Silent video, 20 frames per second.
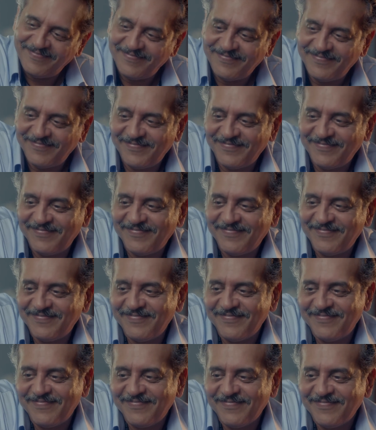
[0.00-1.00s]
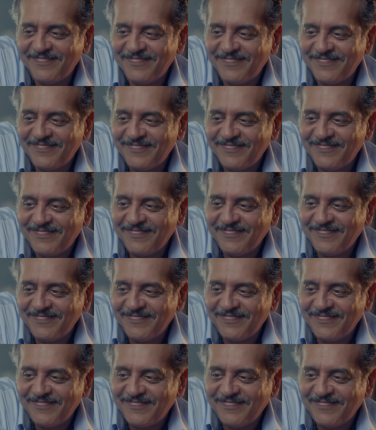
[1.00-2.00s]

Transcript: No one is speaking in this clip.